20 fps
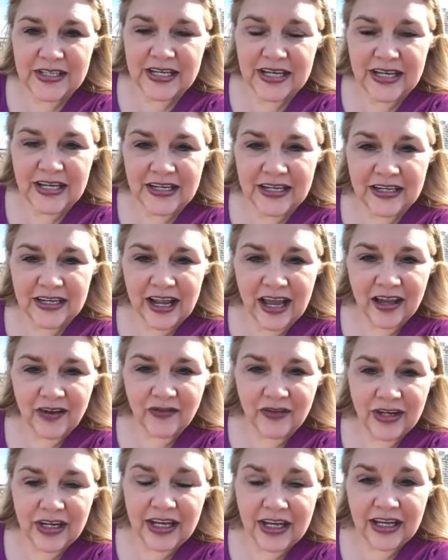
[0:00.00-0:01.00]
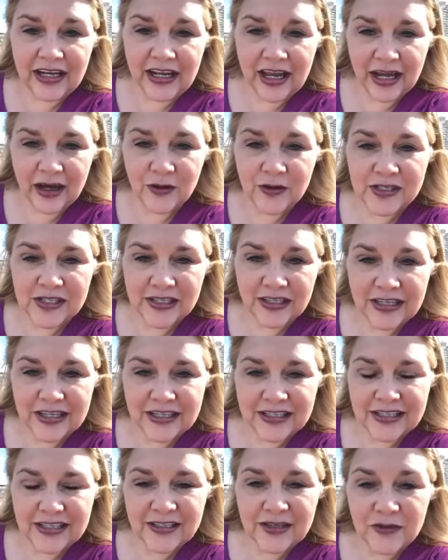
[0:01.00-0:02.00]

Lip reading: he didn't have an in-house list.